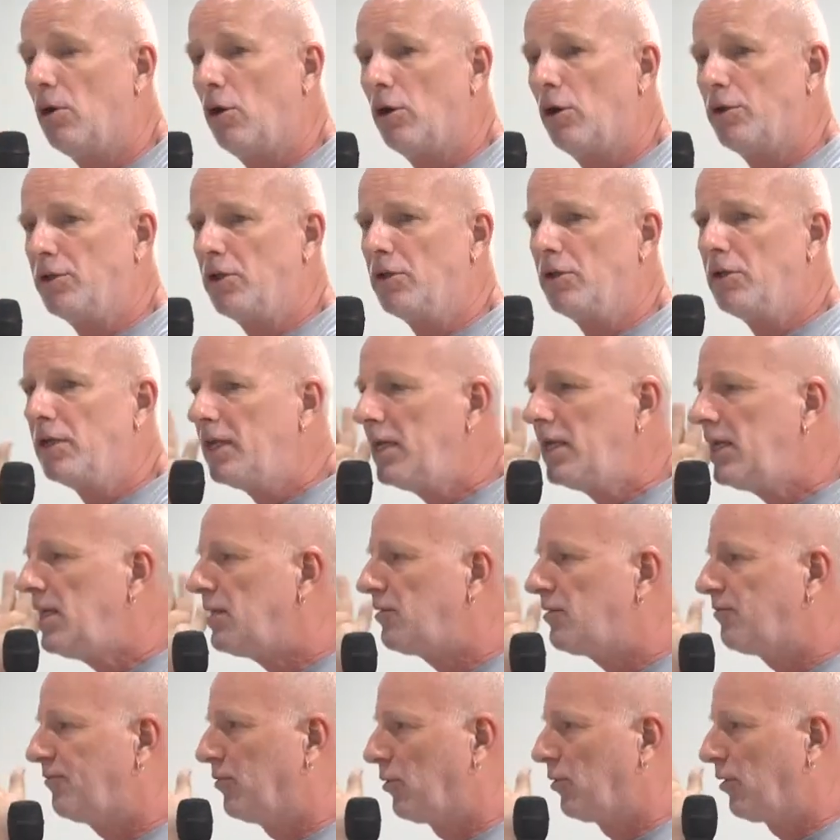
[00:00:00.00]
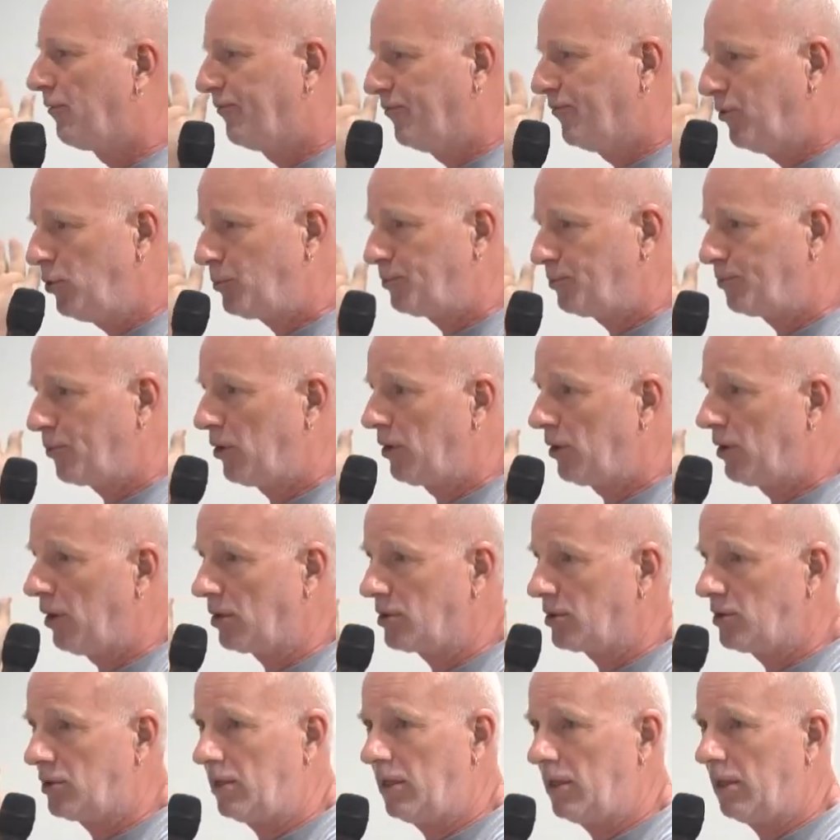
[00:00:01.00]
or the need for food
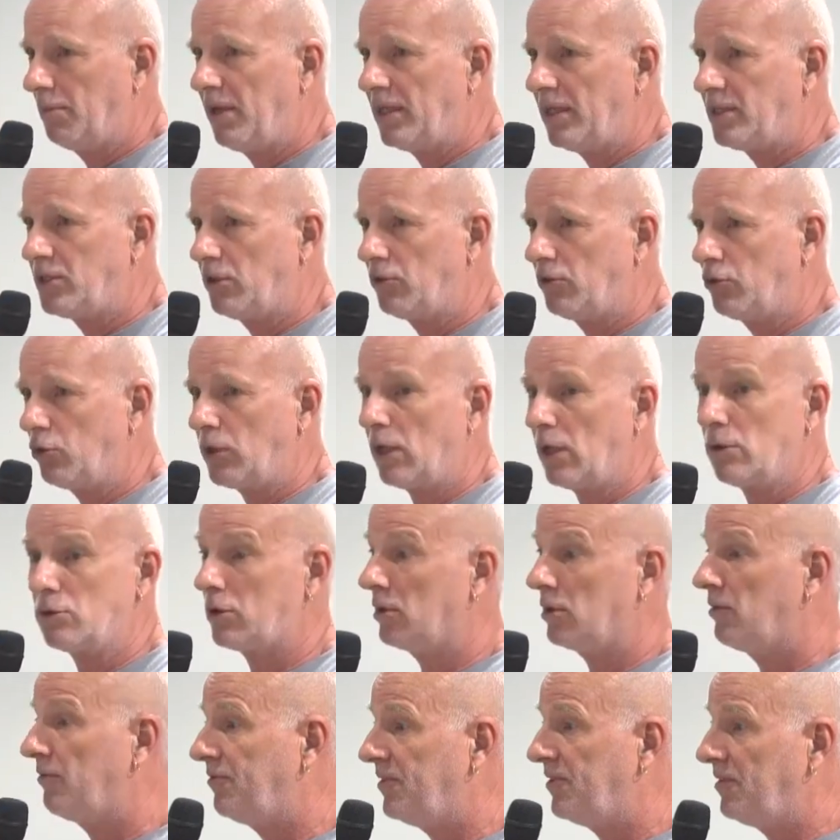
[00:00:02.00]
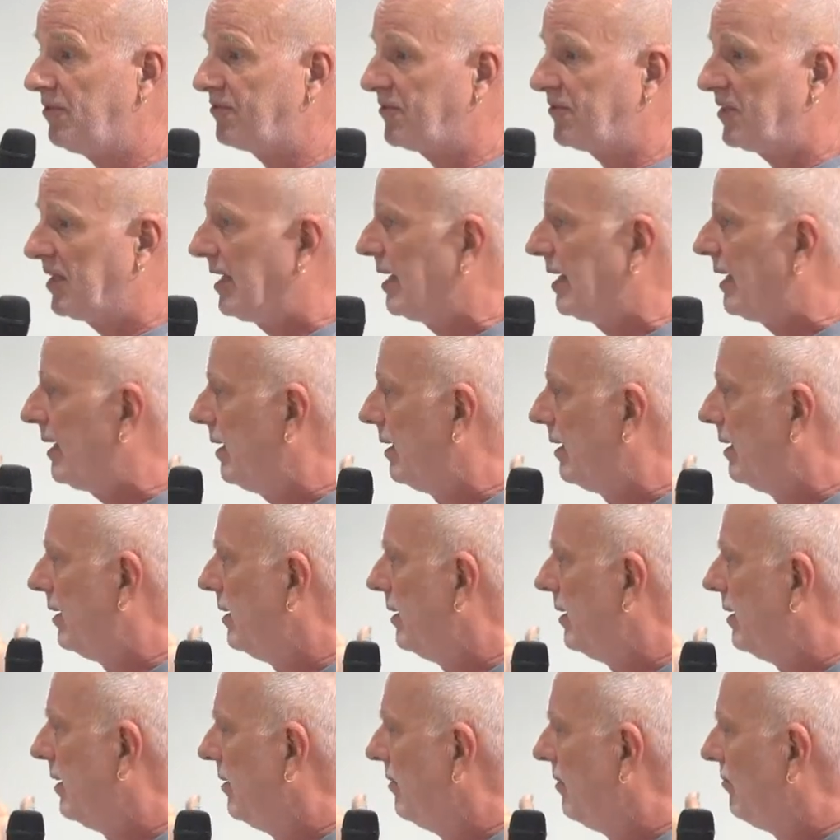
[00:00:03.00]
production, imagine 2050,
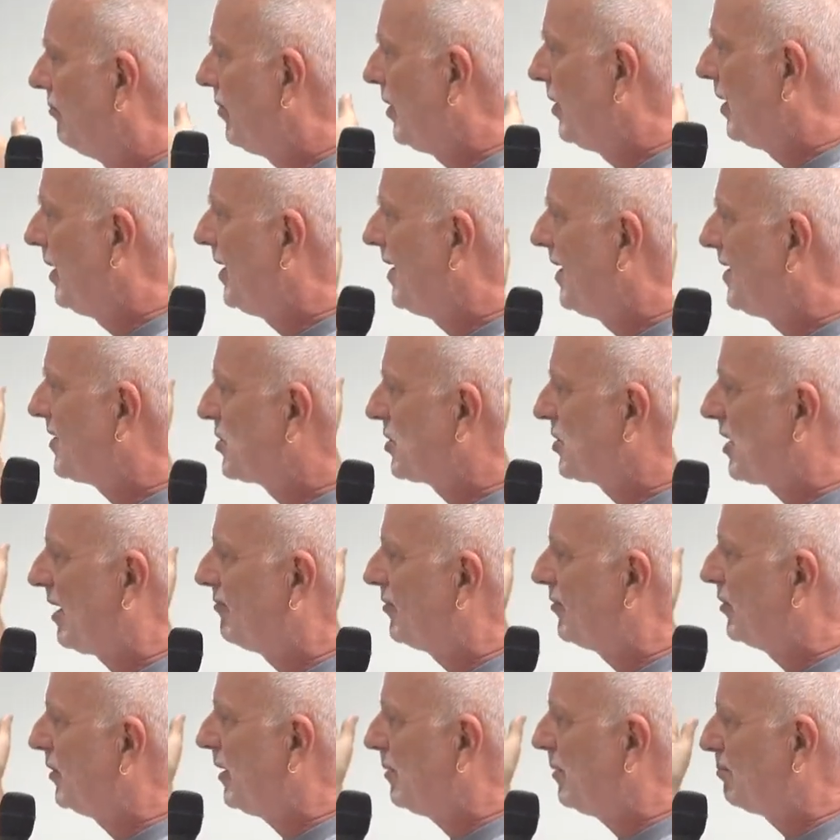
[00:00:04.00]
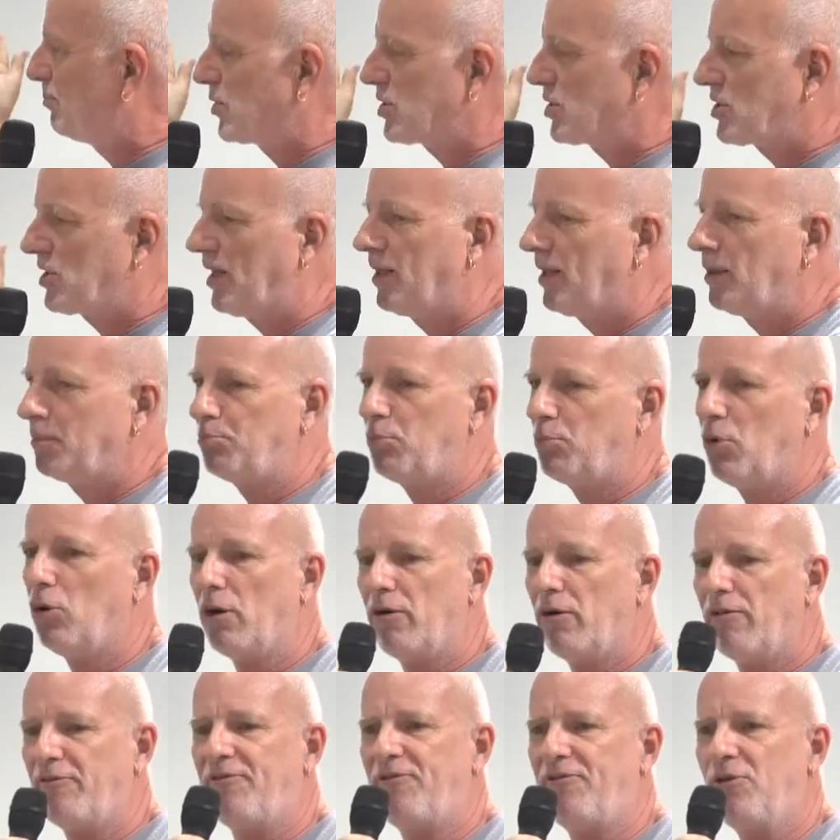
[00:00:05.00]
we need 70%
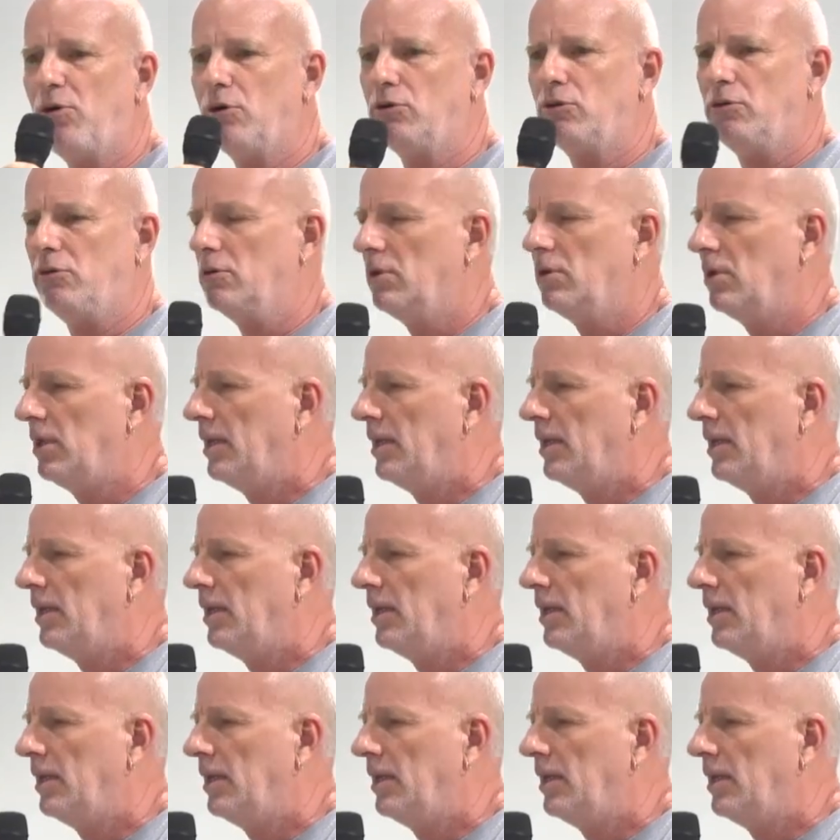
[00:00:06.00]
more food.